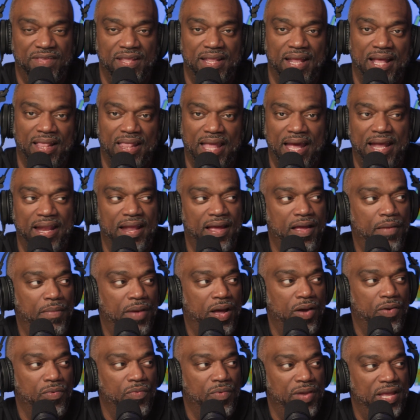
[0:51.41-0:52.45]
in the Atlantic
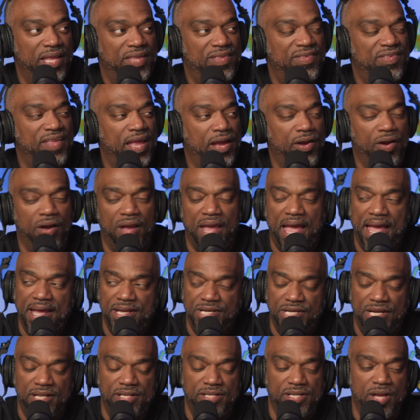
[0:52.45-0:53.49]
about
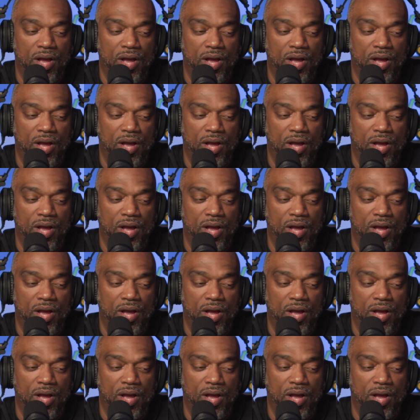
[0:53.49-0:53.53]
resegregation,